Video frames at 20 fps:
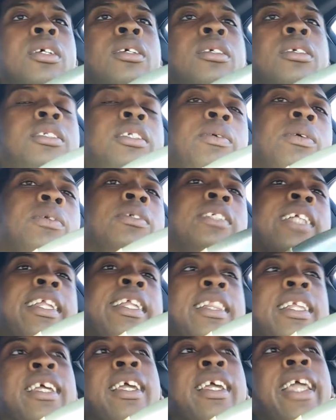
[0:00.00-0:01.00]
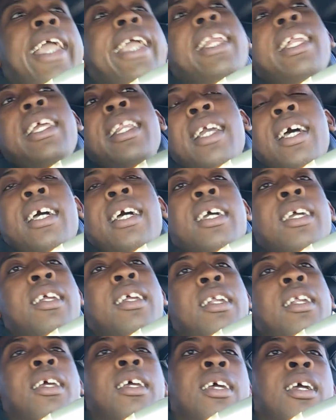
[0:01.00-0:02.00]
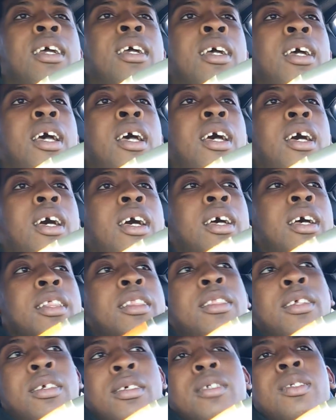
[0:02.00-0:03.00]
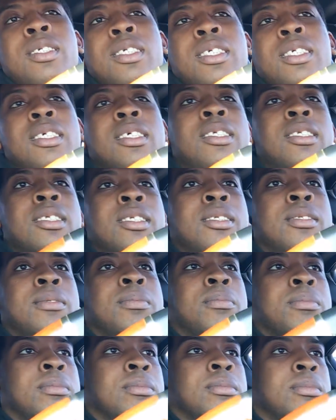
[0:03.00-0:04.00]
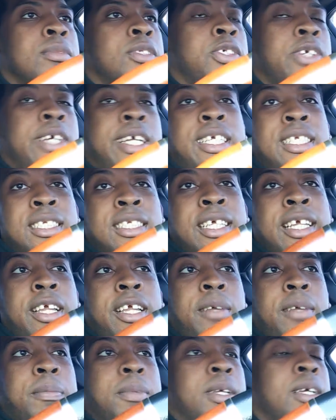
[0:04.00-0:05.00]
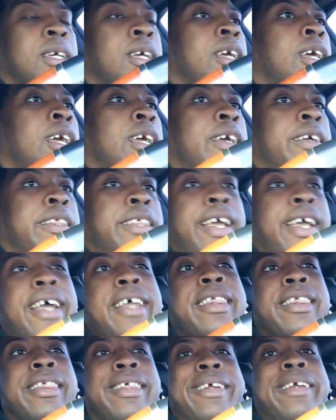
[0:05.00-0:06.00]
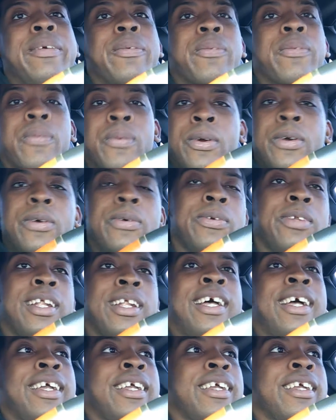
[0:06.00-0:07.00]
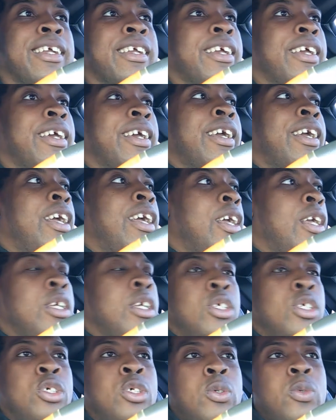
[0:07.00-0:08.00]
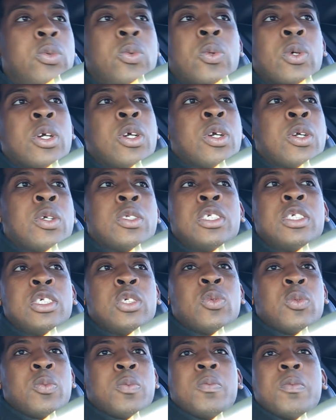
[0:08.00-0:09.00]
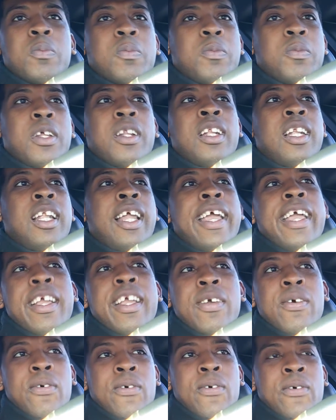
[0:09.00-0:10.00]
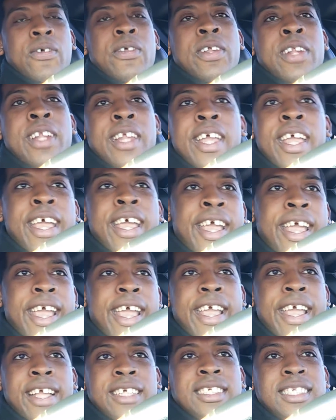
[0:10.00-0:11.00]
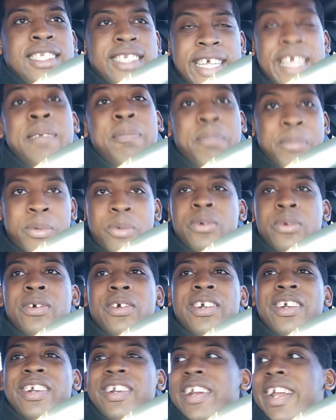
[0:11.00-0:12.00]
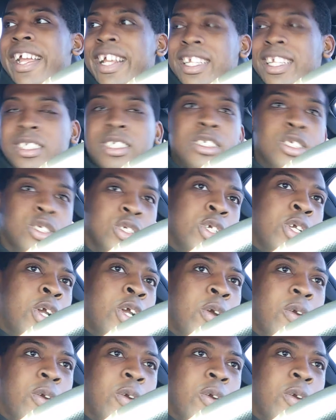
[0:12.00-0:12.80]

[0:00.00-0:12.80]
so what was that thing? 89 third gen Trans Am. That thing rode like you were just laying on a skateboard and just